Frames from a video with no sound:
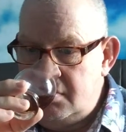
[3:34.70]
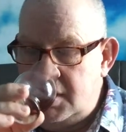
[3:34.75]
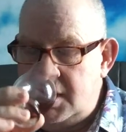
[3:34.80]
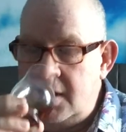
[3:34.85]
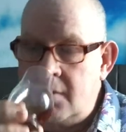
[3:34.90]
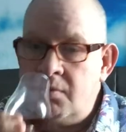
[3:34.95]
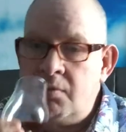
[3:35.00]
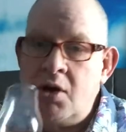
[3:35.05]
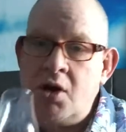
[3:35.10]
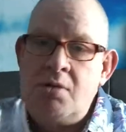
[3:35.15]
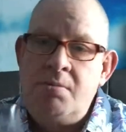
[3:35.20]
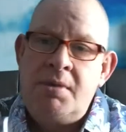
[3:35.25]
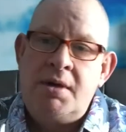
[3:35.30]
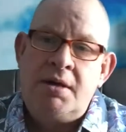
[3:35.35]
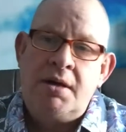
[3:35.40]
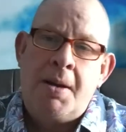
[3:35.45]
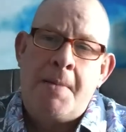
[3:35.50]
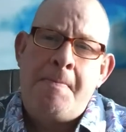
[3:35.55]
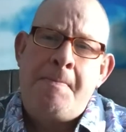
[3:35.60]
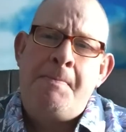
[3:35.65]
The
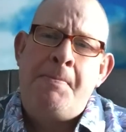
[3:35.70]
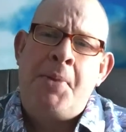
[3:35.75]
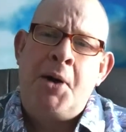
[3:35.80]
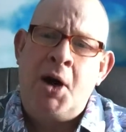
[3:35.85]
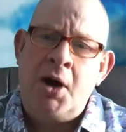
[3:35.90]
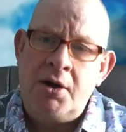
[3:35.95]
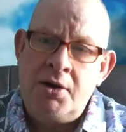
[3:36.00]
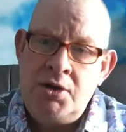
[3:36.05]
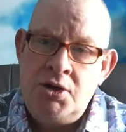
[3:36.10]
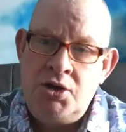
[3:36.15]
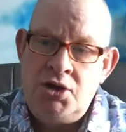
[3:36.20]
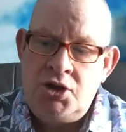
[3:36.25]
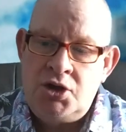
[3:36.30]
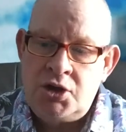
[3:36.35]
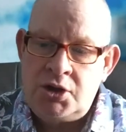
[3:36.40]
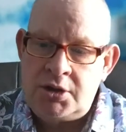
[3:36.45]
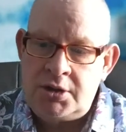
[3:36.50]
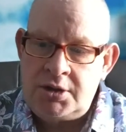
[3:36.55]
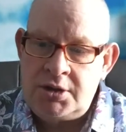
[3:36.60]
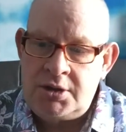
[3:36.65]
aroma,
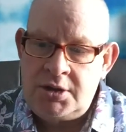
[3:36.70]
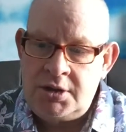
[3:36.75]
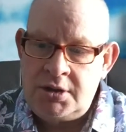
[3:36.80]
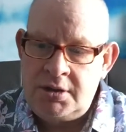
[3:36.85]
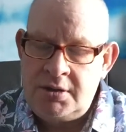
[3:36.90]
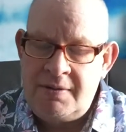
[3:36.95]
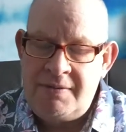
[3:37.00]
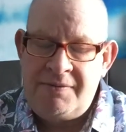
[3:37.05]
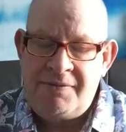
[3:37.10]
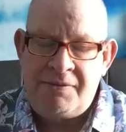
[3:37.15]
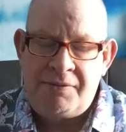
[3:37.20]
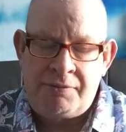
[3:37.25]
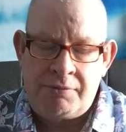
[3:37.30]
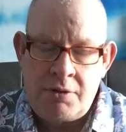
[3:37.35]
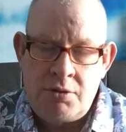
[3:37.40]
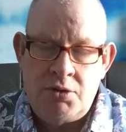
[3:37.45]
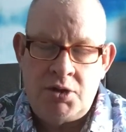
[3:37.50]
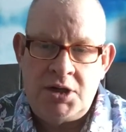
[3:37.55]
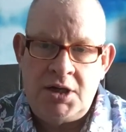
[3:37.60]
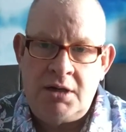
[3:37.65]
pungent,
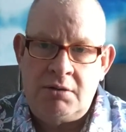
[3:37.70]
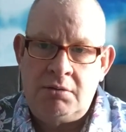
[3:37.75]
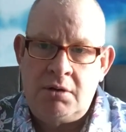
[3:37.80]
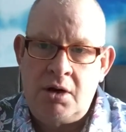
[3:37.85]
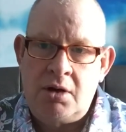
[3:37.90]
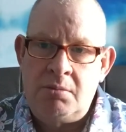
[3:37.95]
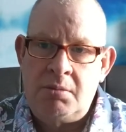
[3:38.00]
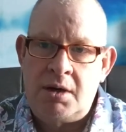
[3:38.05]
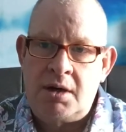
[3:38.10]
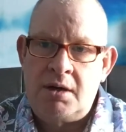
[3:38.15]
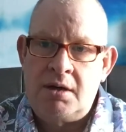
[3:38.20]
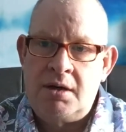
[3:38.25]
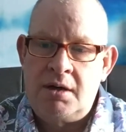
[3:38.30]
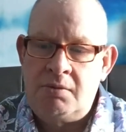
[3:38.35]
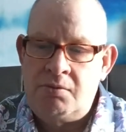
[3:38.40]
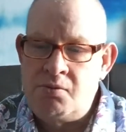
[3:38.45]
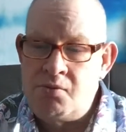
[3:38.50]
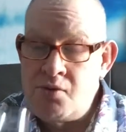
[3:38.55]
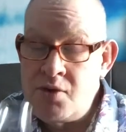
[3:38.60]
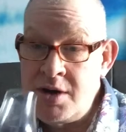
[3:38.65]
fruity aroma,
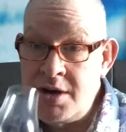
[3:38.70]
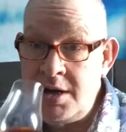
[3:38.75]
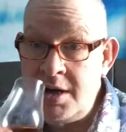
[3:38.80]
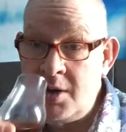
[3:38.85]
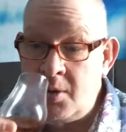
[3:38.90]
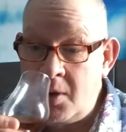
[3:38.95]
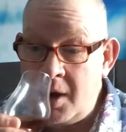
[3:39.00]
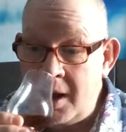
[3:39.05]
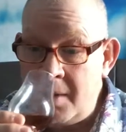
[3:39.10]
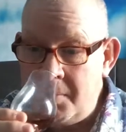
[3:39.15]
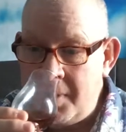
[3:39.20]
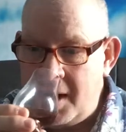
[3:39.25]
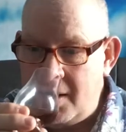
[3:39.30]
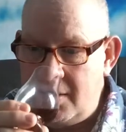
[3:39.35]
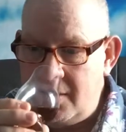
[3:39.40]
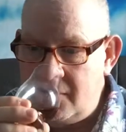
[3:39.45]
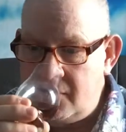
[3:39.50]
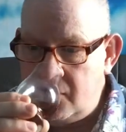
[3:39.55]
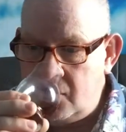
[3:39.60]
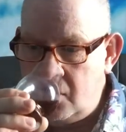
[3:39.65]
really quite
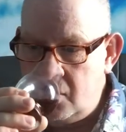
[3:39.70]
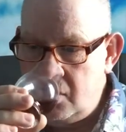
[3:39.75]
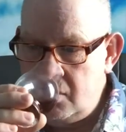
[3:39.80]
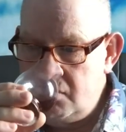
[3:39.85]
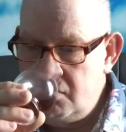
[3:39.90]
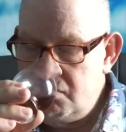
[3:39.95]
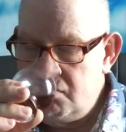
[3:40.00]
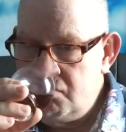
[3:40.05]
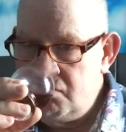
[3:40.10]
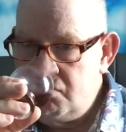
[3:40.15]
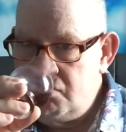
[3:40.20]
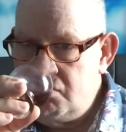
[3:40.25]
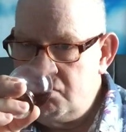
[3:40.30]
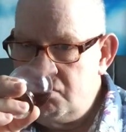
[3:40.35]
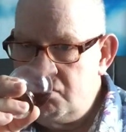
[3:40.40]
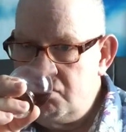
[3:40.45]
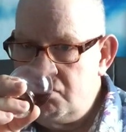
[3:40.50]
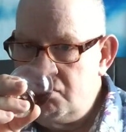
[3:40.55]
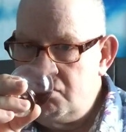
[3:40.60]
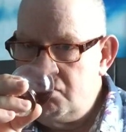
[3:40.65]
powerful,
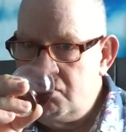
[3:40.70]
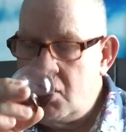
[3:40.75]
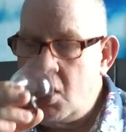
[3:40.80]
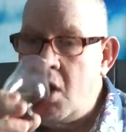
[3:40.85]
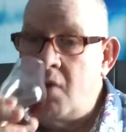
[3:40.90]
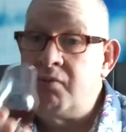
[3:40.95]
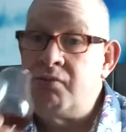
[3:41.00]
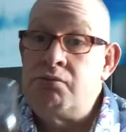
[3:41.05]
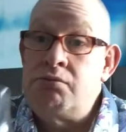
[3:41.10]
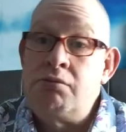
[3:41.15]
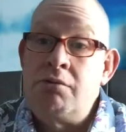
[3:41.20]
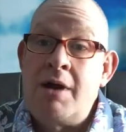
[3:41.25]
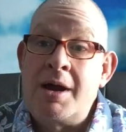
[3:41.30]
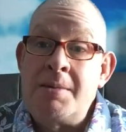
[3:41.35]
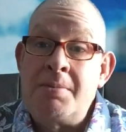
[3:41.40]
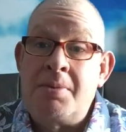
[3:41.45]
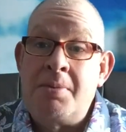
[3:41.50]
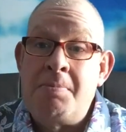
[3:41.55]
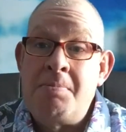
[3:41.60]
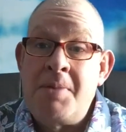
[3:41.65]
of
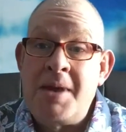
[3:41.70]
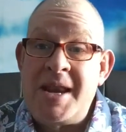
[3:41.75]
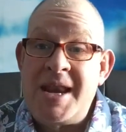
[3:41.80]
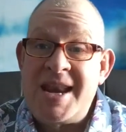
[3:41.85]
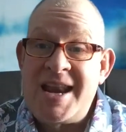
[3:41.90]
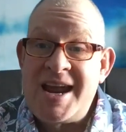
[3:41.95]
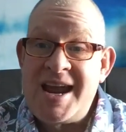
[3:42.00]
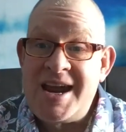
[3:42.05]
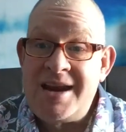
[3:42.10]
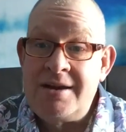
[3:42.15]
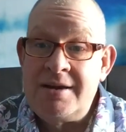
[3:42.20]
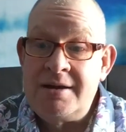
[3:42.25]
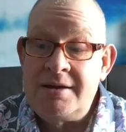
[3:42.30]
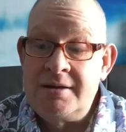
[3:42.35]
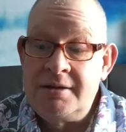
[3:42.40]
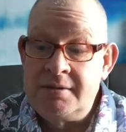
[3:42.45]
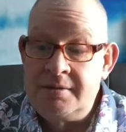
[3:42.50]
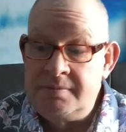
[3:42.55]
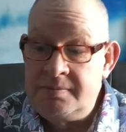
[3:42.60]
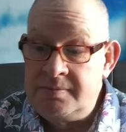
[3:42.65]
ripe banana.